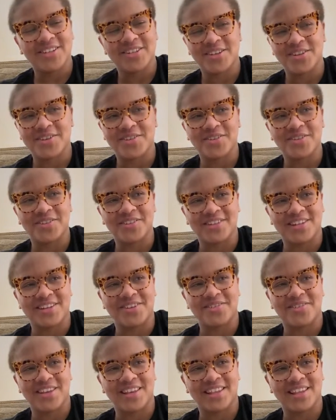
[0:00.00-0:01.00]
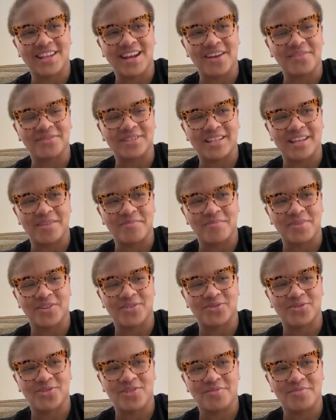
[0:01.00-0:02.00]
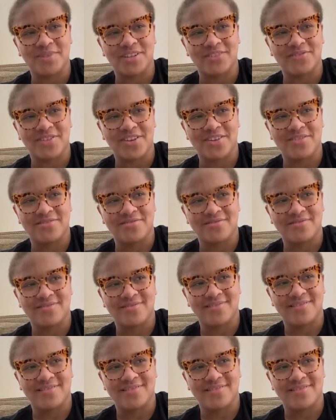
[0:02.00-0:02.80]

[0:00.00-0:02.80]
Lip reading: Do you think that I was skimping on treatments for you?